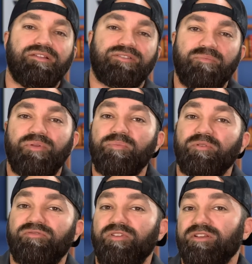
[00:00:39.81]
Some
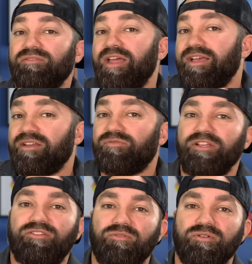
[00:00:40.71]
people feel
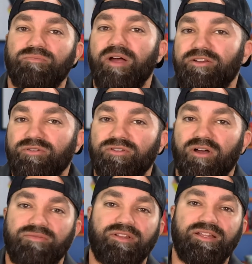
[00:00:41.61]
negatively towards
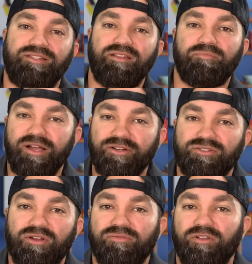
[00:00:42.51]
Microsoft, and they see the
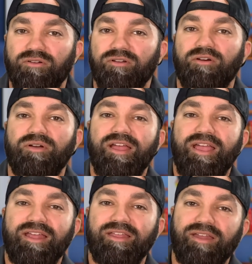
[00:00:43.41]
Microsoft logo,
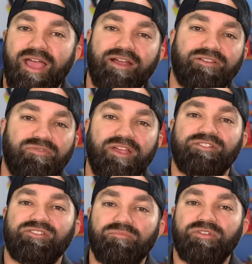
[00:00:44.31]
and it activates
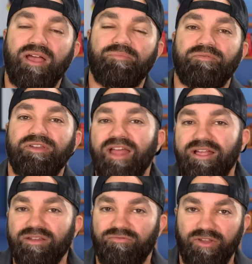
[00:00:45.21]
some type of a
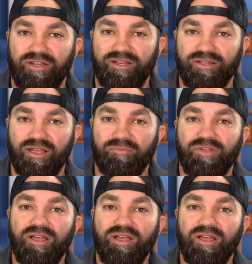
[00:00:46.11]
negative feeling in them.